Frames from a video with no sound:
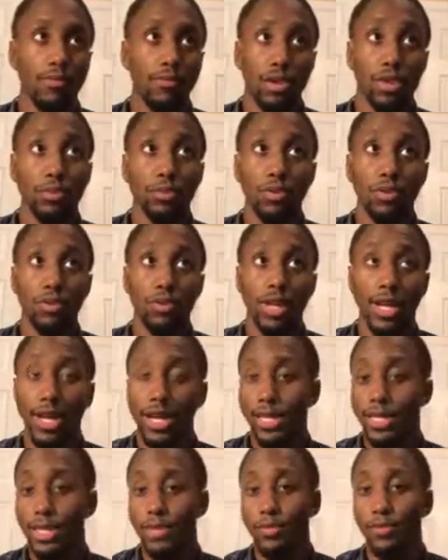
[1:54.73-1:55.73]
People, like
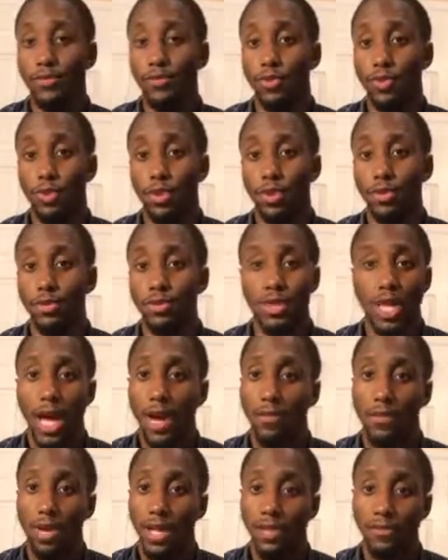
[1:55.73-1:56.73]
I said before,
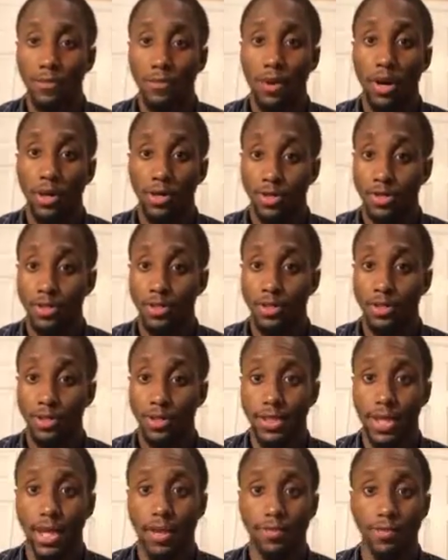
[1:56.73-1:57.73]
stop waiting for politicians to
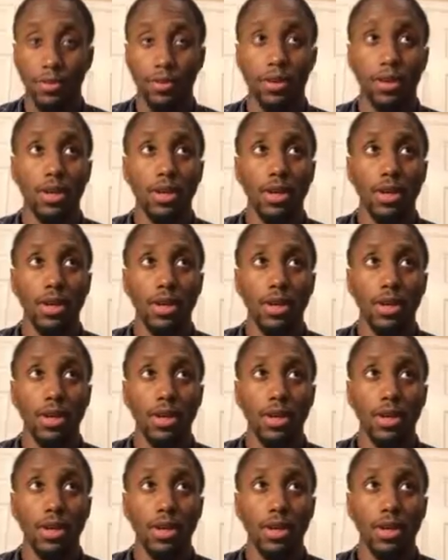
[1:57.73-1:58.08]
save you.